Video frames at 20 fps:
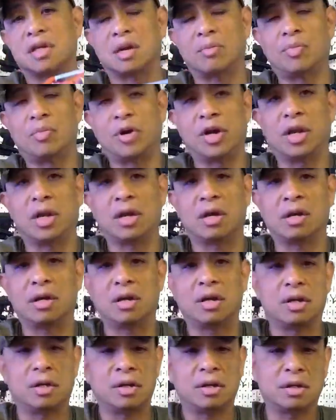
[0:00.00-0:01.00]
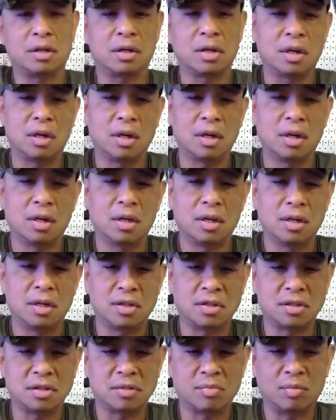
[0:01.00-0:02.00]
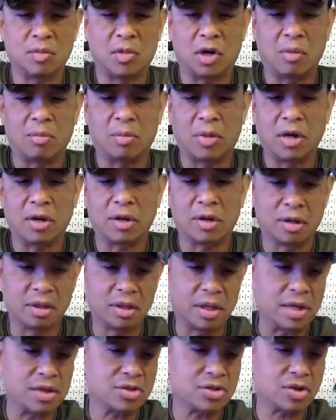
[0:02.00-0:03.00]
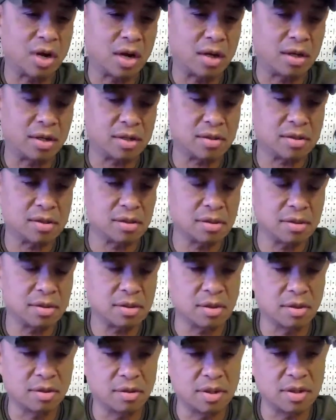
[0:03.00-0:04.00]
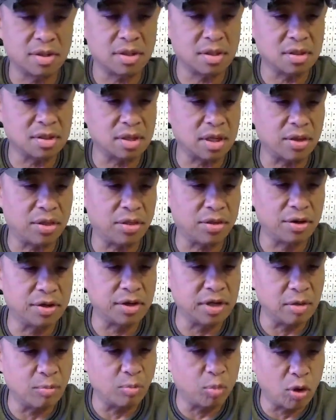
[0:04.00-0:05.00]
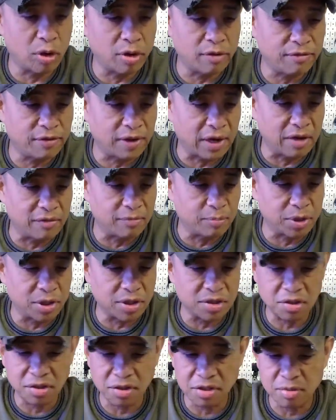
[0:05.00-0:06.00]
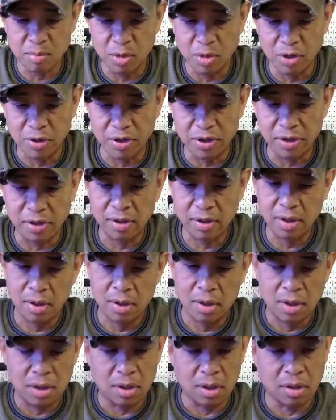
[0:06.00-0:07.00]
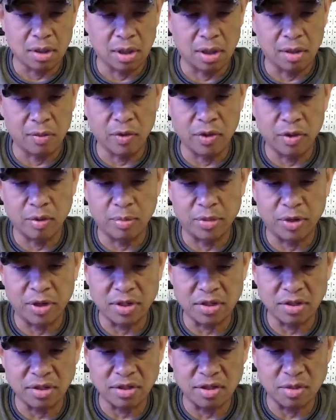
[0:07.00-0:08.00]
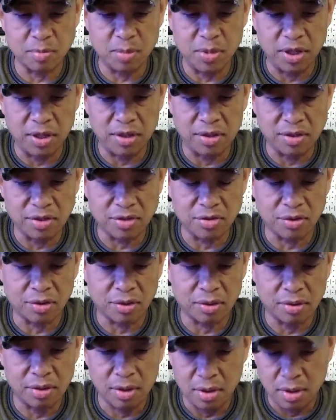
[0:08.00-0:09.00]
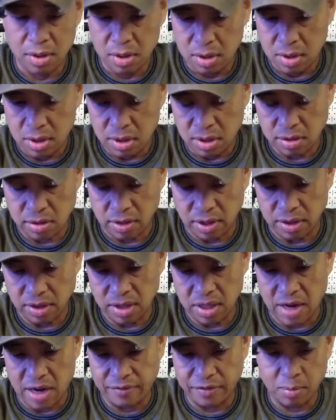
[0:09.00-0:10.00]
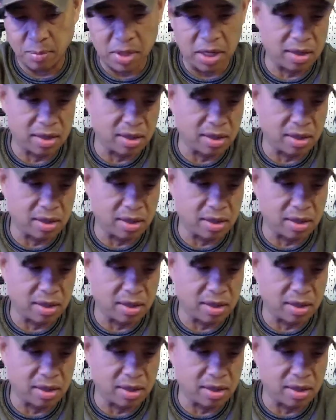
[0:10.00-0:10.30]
running on here are modern electronics. So this is a 13.5 brushless motor along with a brushless speed control. So I did have to make